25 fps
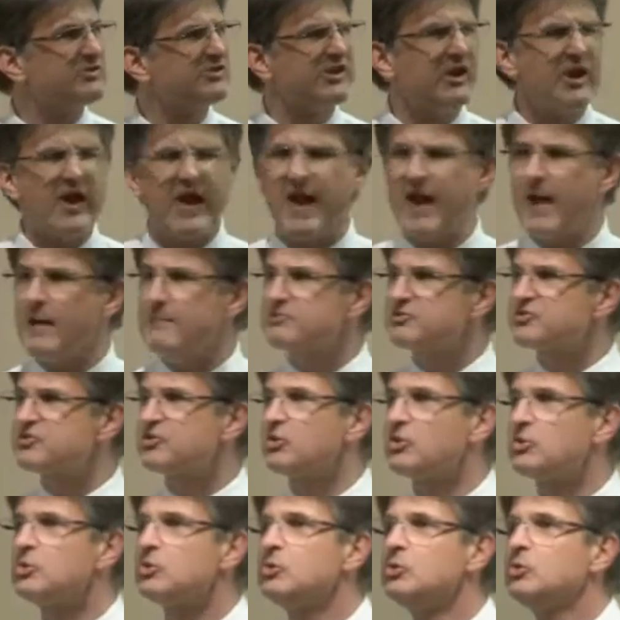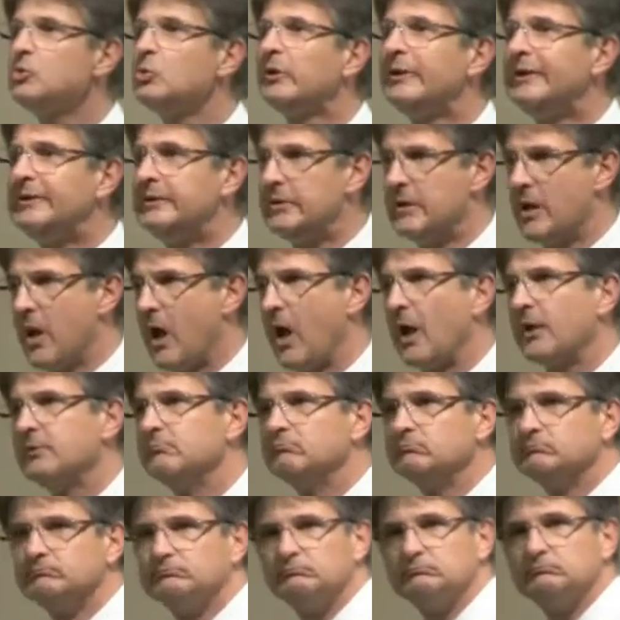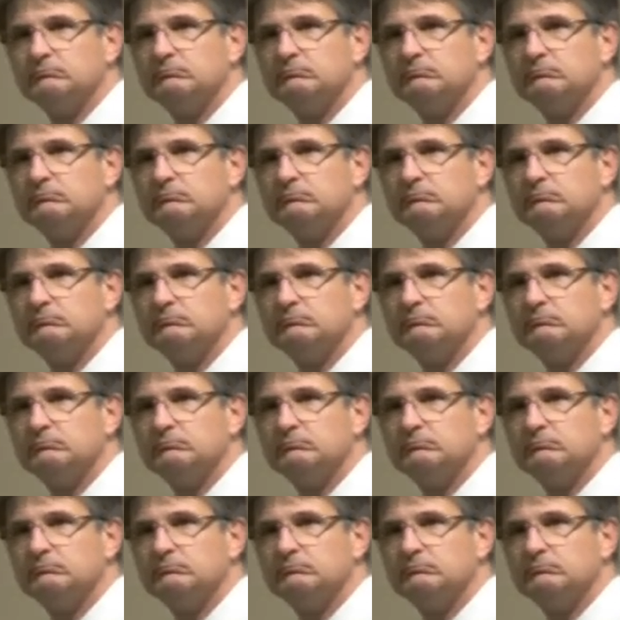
He said, absolutely not.